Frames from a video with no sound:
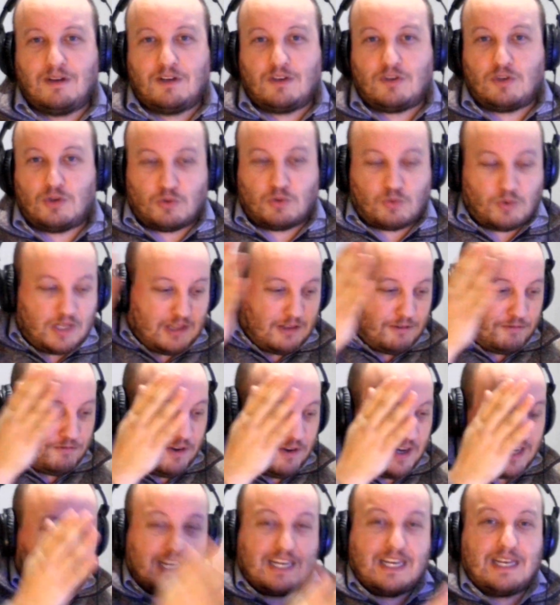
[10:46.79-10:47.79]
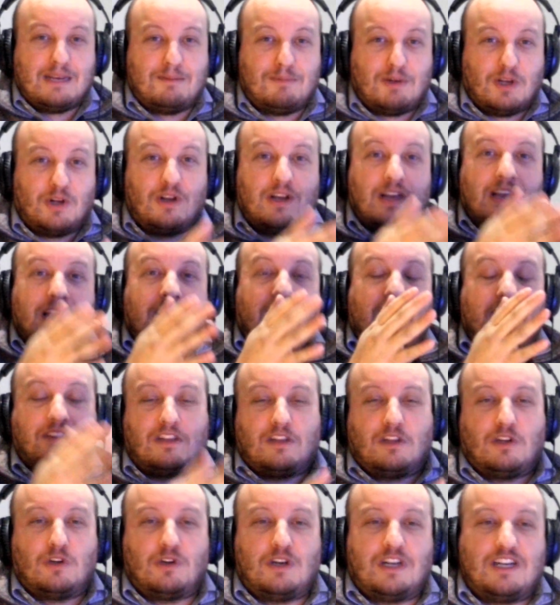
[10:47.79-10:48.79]
You read the fucking email and the
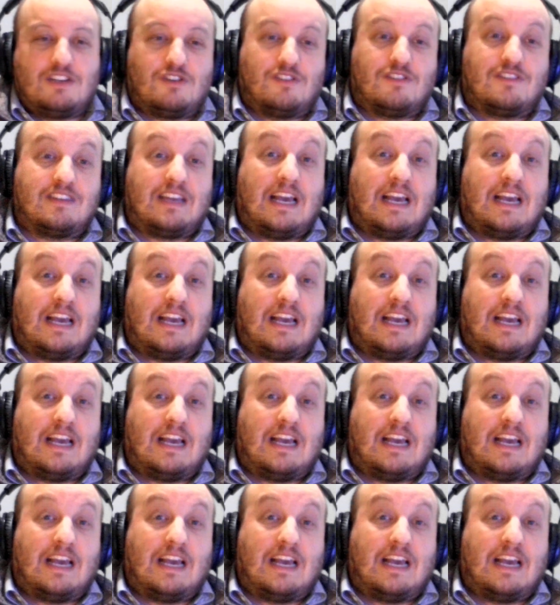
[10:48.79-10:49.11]
donations.